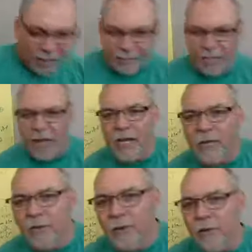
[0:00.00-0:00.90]
get on
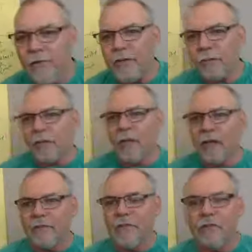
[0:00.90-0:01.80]
here during the Facebook
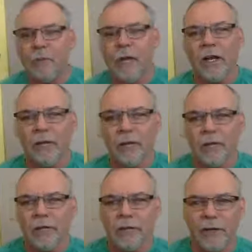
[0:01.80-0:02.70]
Lives, I just want
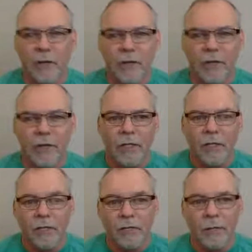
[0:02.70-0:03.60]
everybody to know that
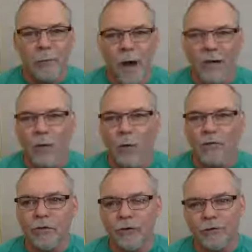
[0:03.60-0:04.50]
some of my
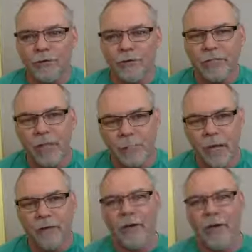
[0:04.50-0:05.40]
goals are to get
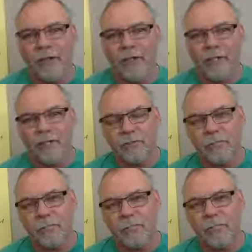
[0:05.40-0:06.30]
better at things,
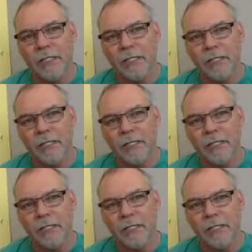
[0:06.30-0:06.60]
to be